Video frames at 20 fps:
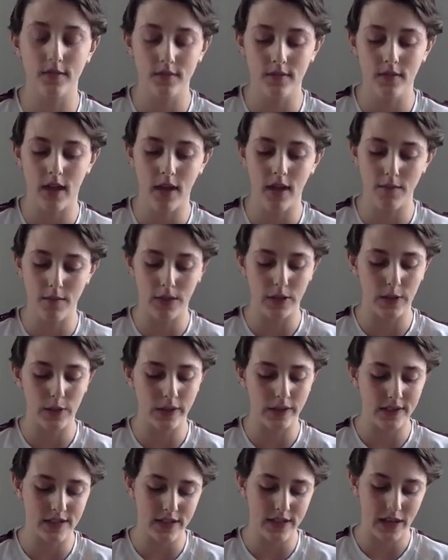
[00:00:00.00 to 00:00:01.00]
I've been
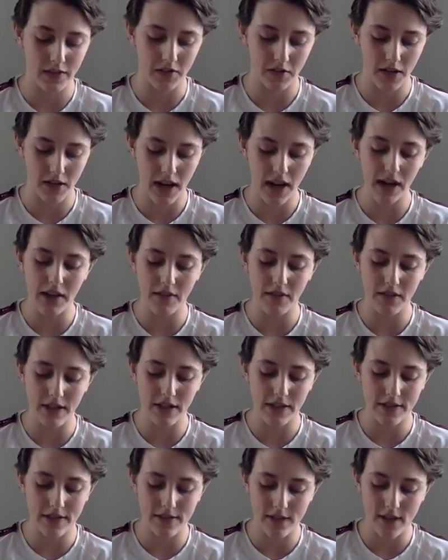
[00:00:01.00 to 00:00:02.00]
doing to stay creative
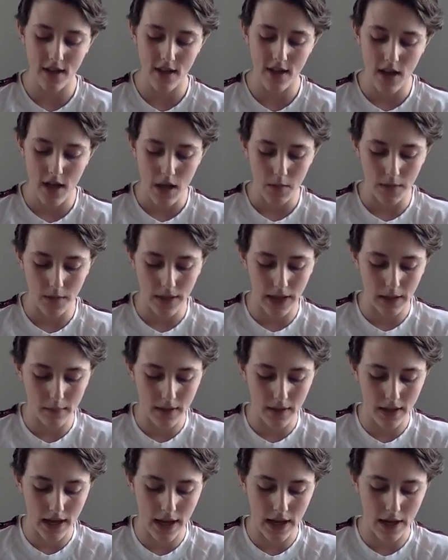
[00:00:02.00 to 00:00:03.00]
is playing
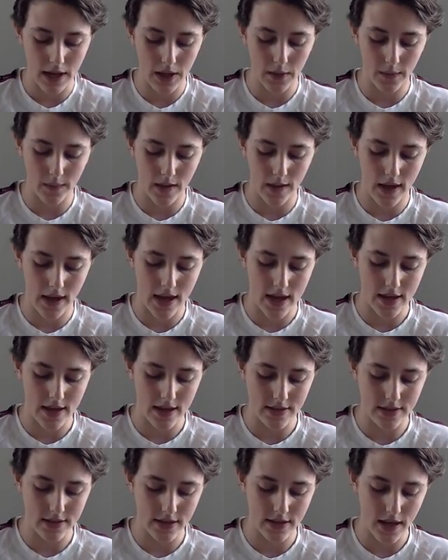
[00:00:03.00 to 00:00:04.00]
piano
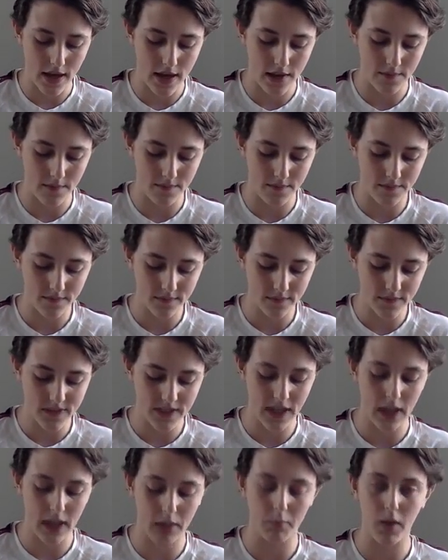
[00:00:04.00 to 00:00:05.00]
and
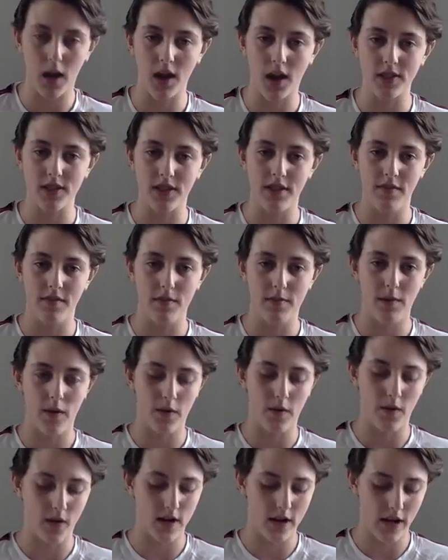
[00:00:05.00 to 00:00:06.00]
staying positive
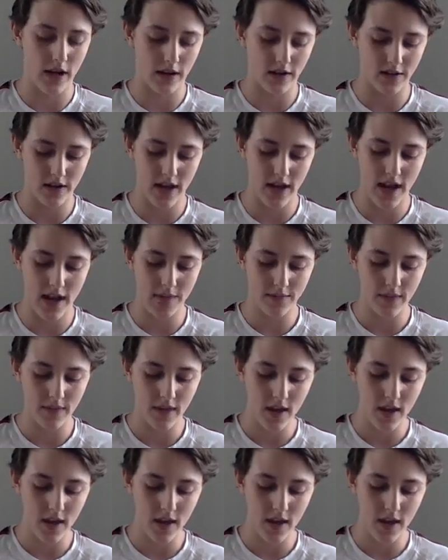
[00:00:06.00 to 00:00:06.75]
about art I create.